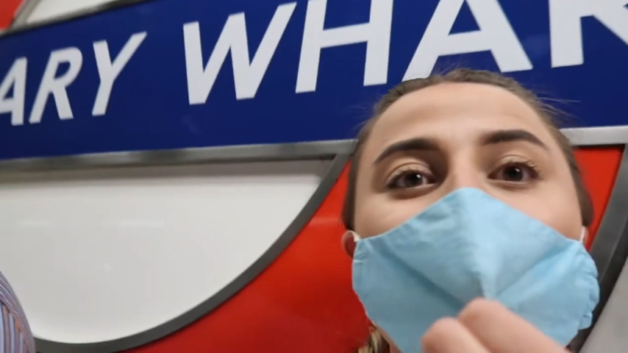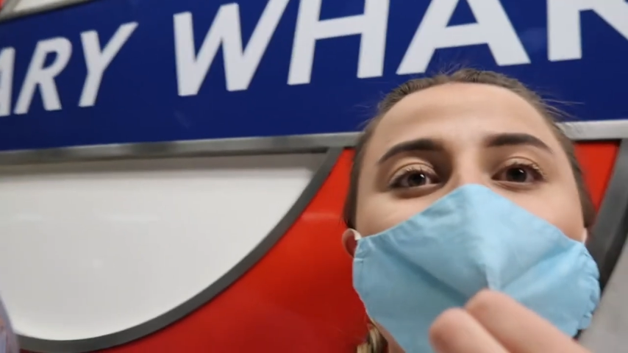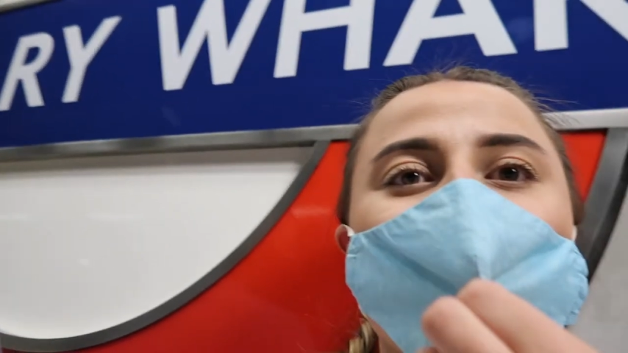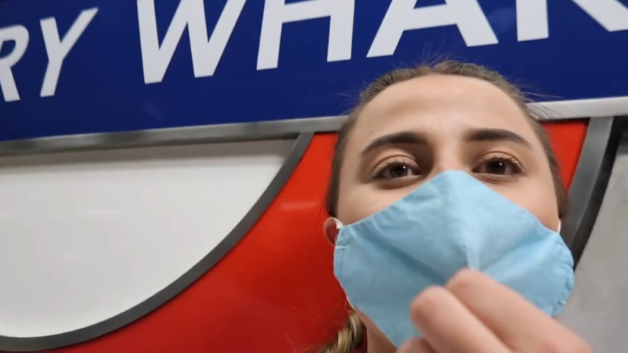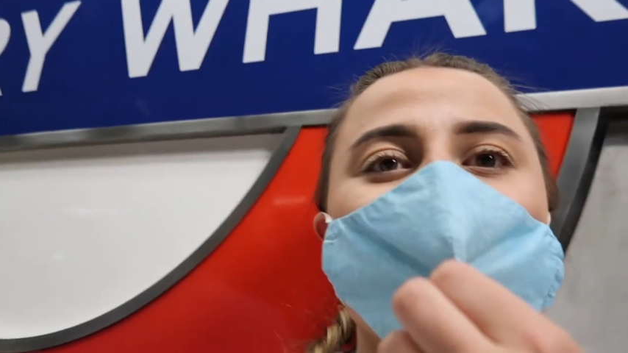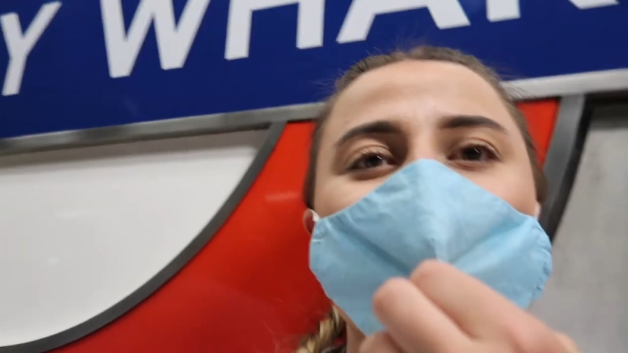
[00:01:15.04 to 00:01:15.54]

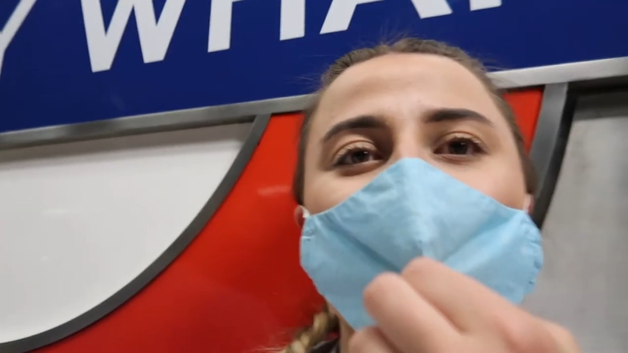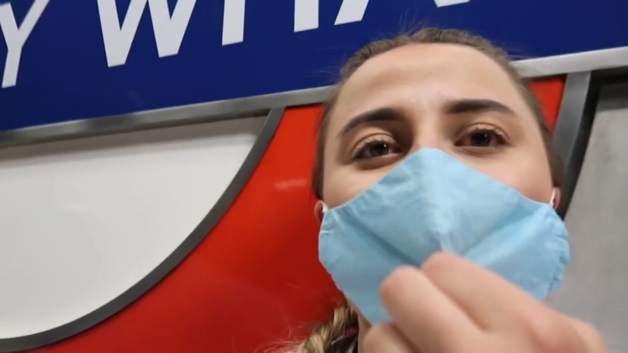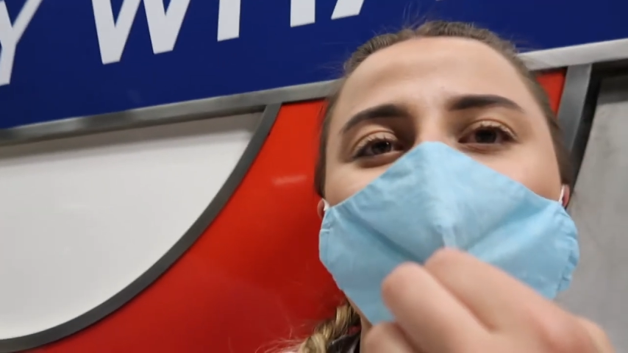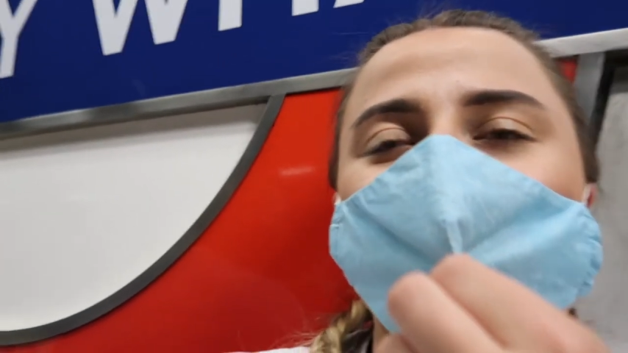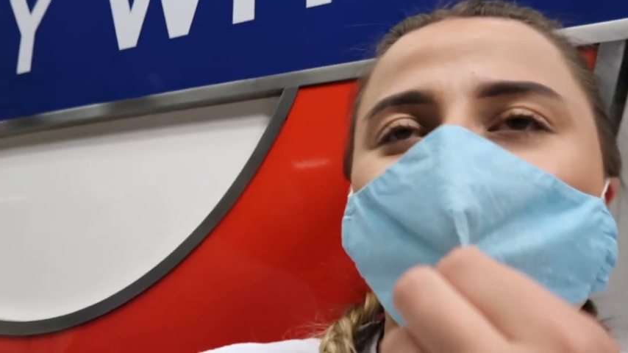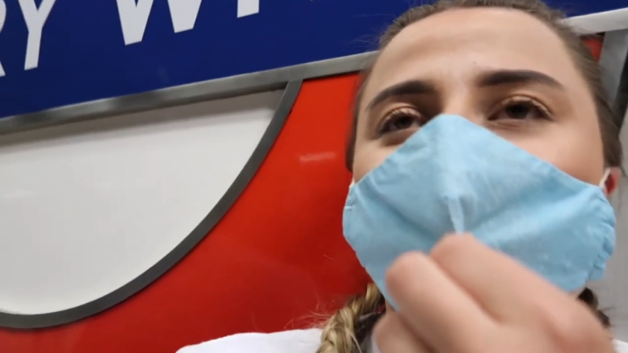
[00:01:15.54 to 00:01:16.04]
the tube
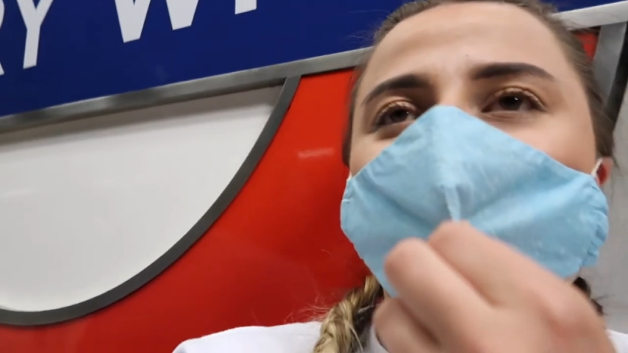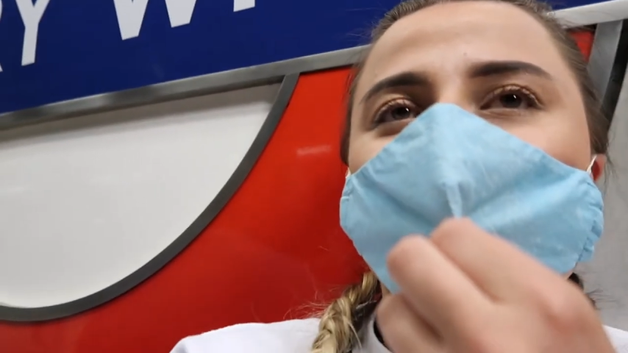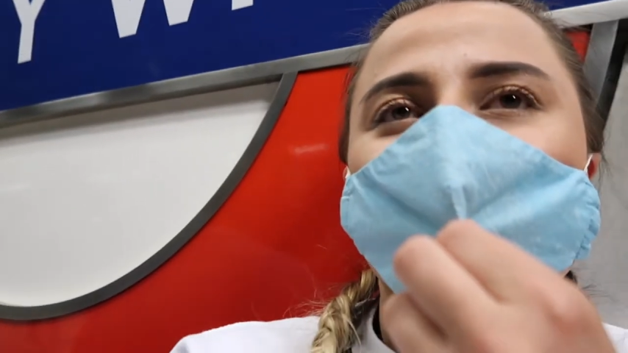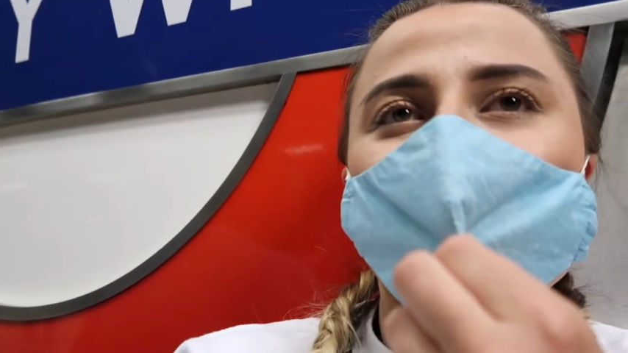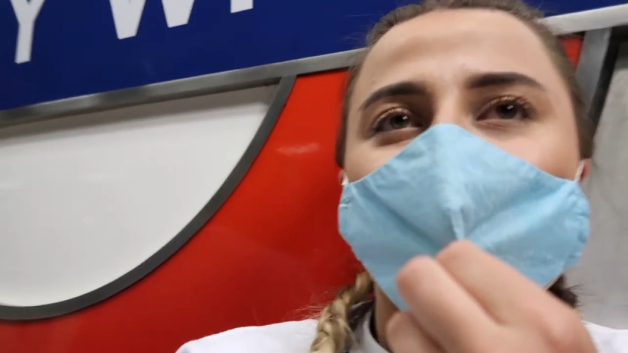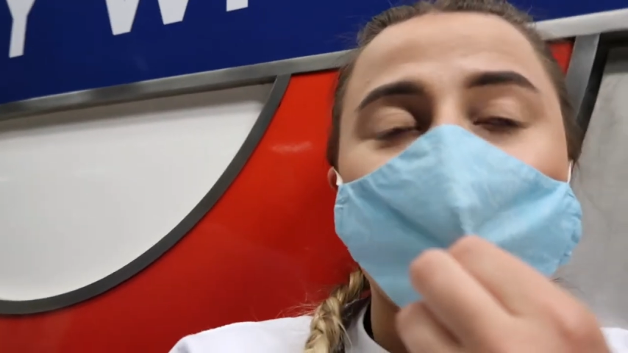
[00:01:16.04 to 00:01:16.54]

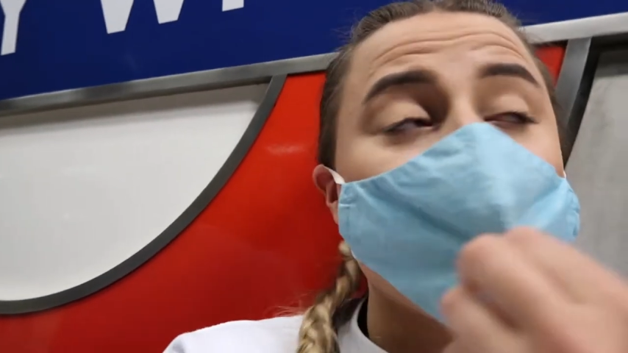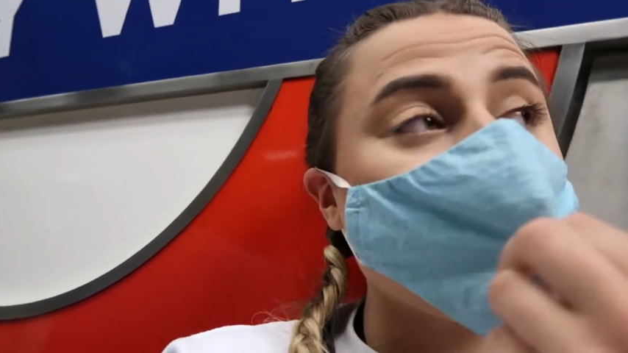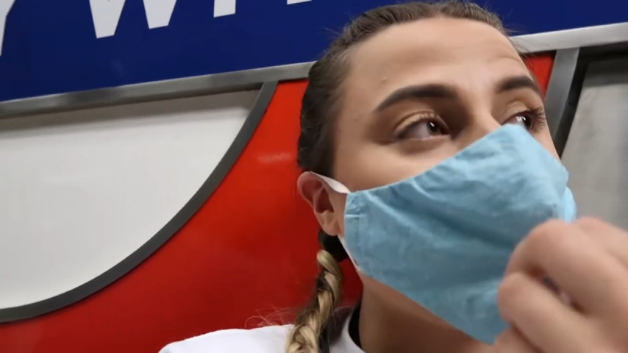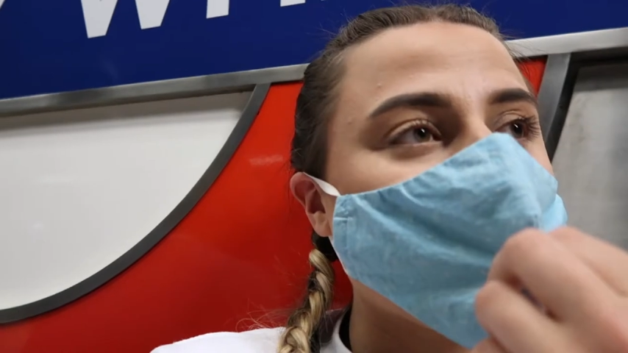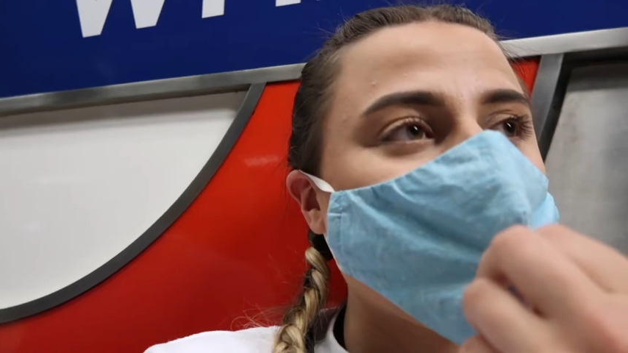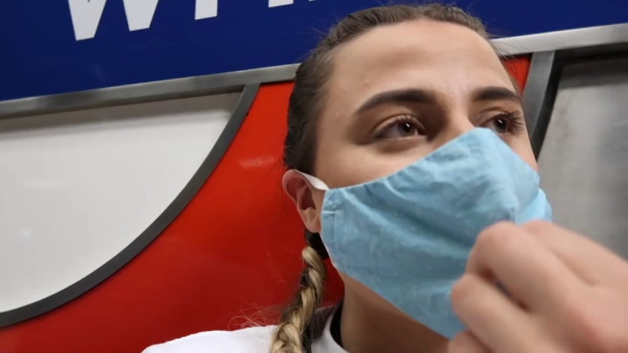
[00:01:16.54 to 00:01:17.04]
station and we
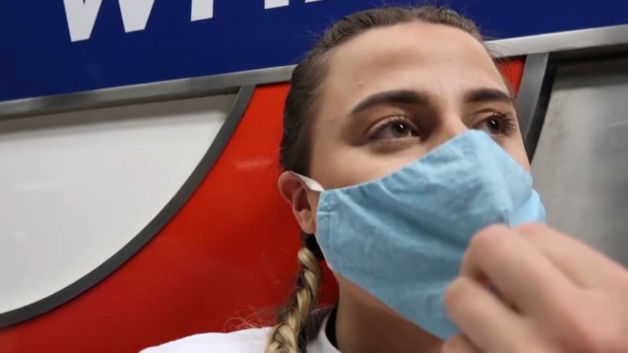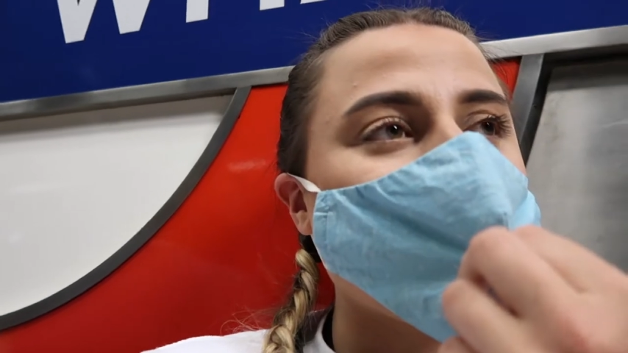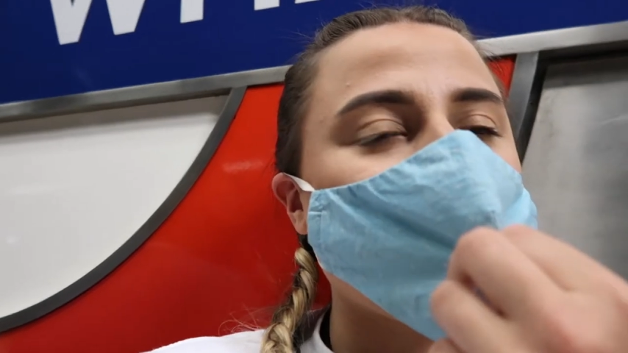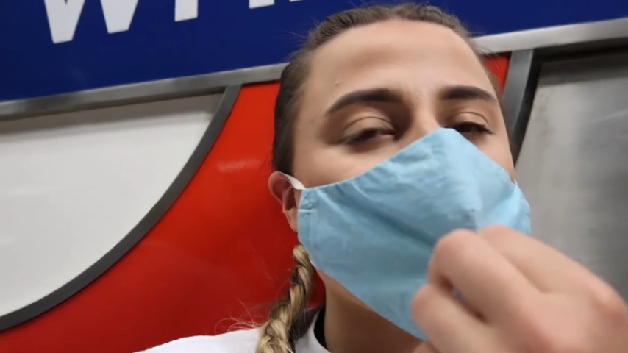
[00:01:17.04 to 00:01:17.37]
just missed it,